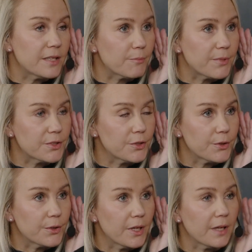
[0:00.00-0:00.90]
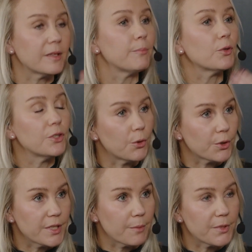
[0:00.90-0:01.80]
temperature and the body
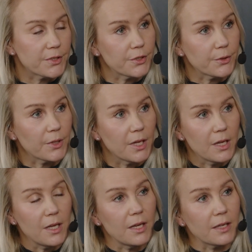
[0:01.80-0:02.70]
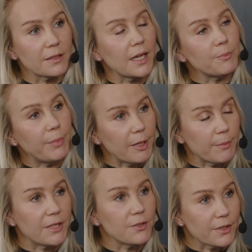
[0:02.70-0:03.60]
core temperature. And that
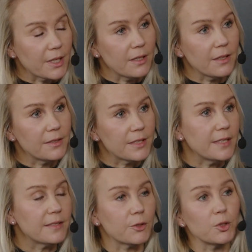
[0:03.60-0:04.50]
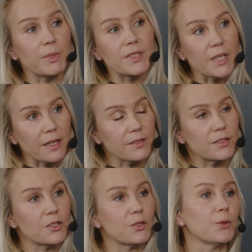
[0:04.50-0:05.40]
biometrical data could be
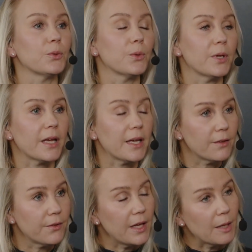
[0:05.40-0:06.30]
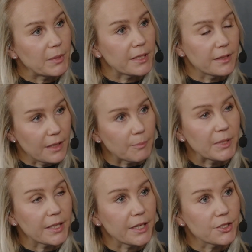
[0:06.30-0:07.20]
sent to a health
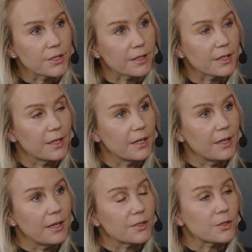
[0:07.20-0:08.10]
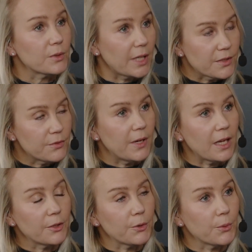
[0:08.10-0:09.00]
application. So that's
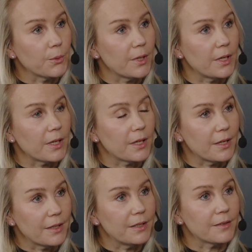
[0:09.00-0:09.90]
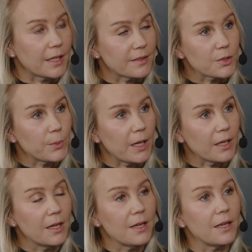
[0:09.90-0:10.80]
value in that as
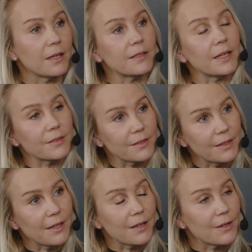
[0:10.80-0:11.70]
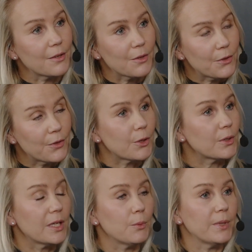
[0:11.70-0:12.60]
well. And then
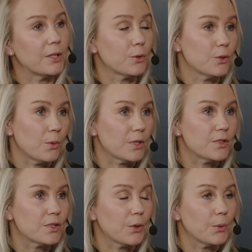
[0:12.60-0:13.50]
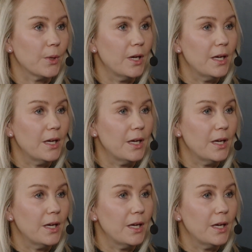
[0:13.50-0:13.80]
thirdly, we could also